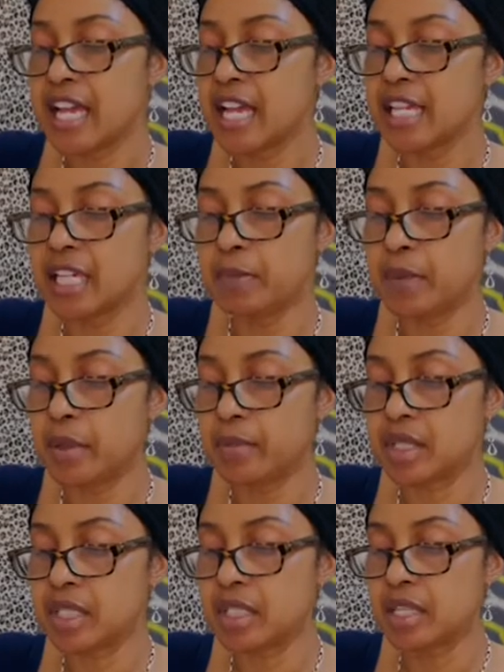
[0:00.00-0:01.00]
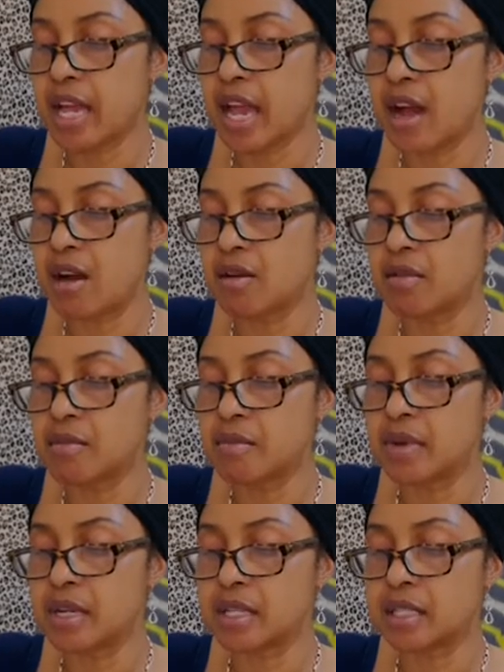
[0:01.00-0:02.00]
any pumpkins now,
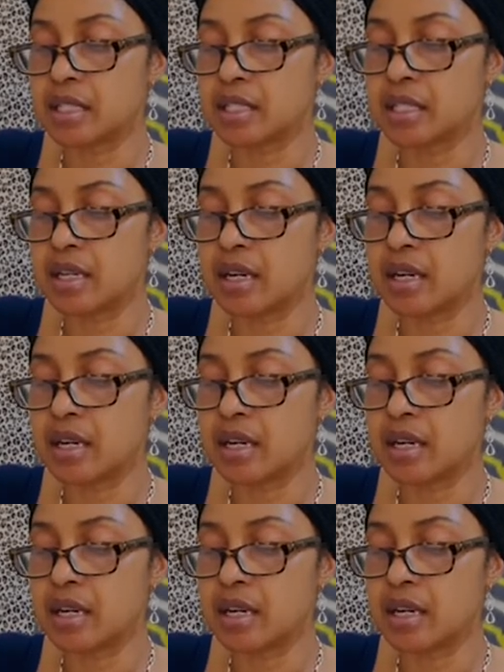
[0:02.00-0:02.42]
but